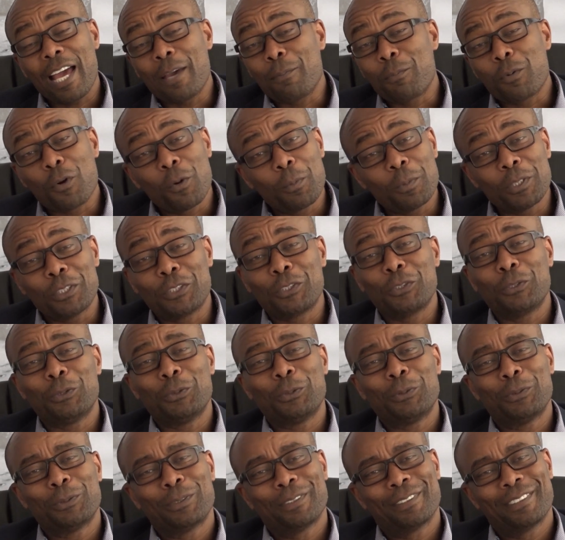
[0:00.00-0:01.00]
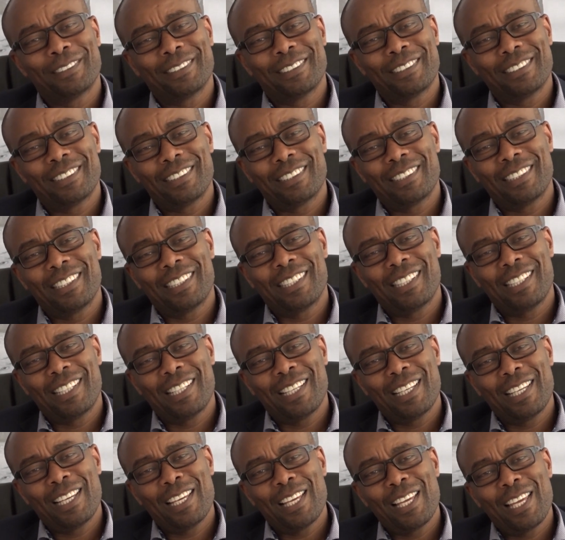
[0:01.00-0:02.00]
I promise you,
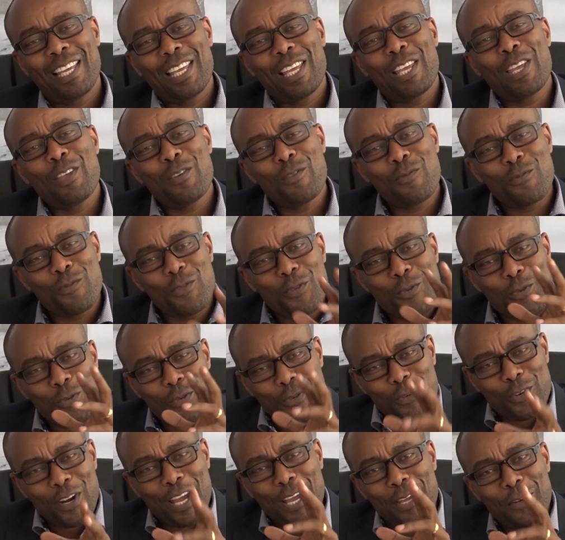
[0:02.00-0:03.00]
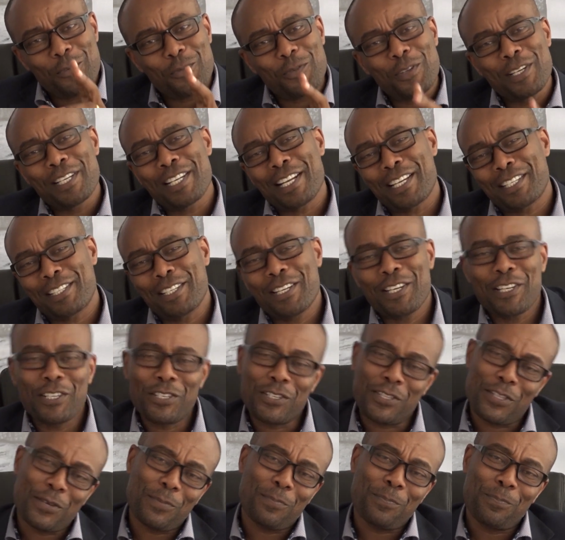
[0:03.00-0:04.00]
if you try to
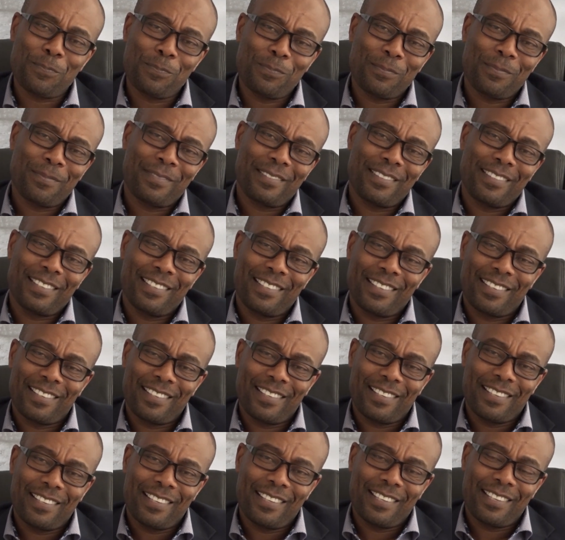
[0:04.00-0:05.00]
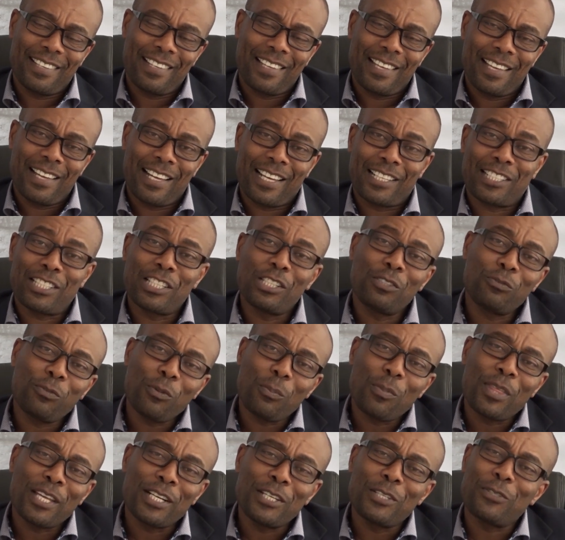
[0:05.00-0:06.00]
interchange them, at least
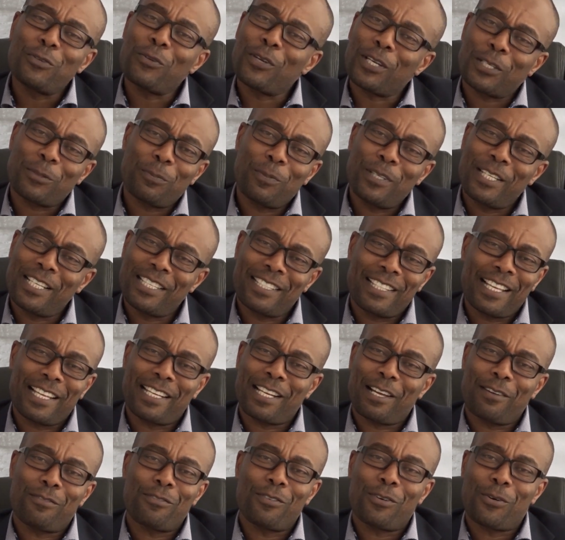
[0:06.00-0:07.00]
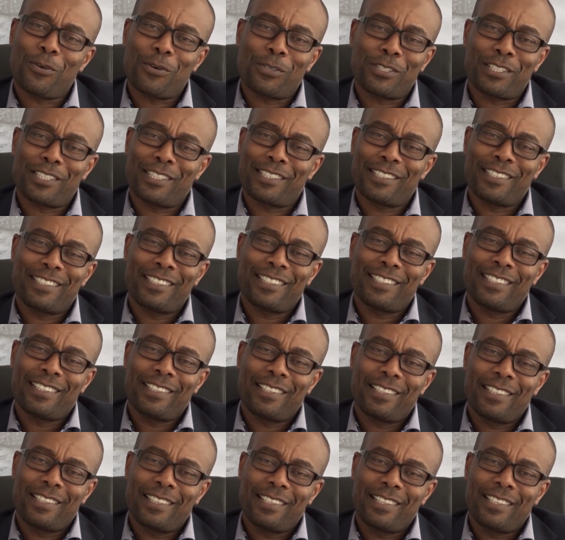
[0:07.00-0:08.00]
from the little experience that I've got,
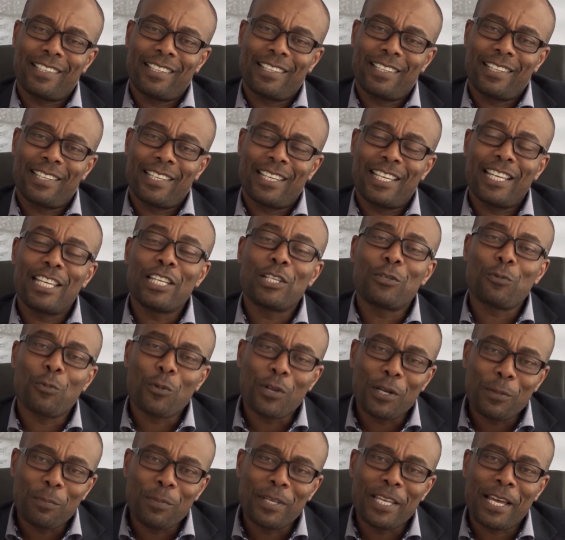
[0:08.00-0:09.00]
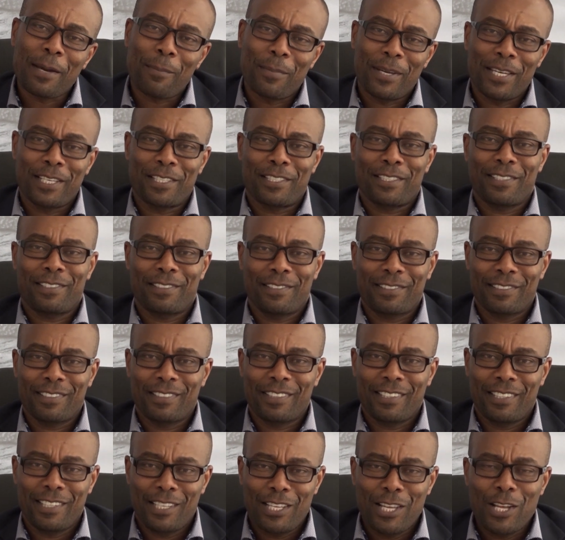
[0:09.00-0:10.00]
it will be a mess.
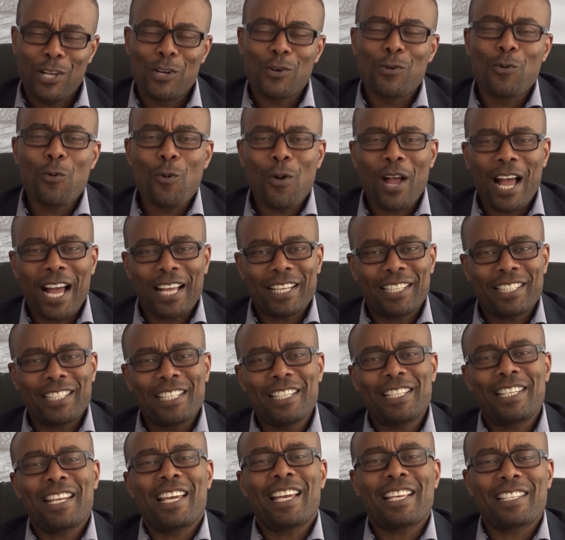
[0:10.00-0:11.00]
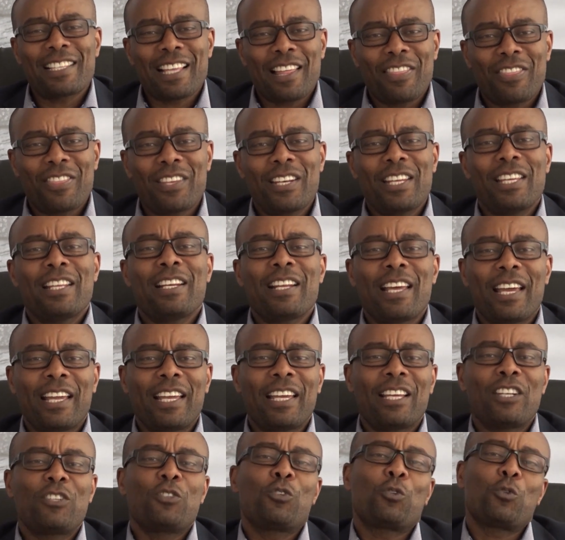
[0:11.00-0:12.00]
Look at it as a
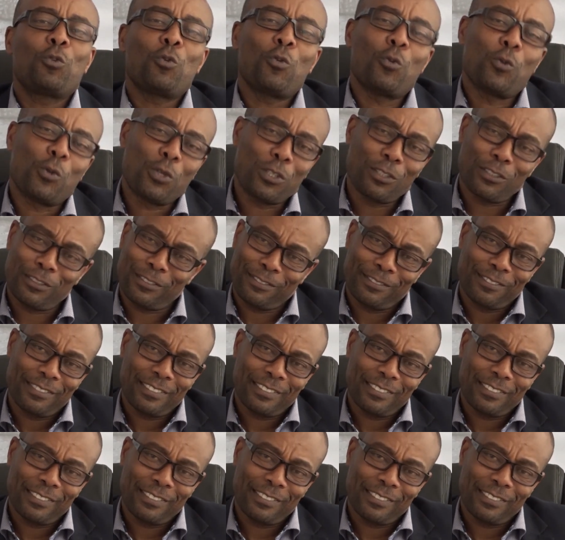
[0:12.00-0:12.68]
three-legged stool.